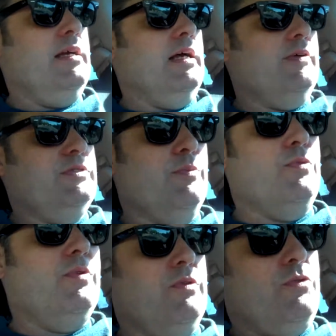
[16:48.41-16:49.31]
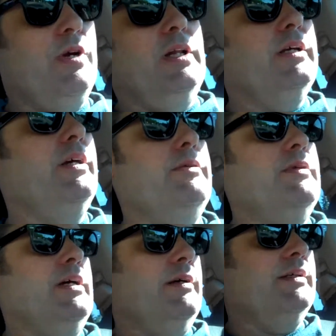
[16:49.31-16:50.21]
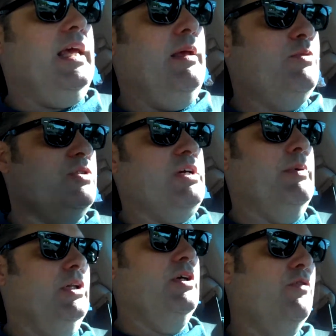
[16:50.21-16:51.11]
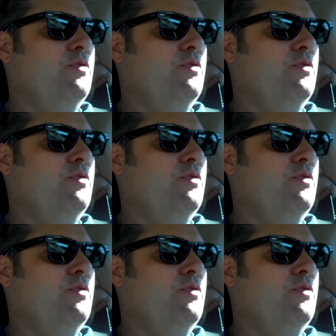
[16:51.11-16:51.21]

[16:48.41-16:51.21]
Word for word: Uh, some really good uh, games, which I've been looking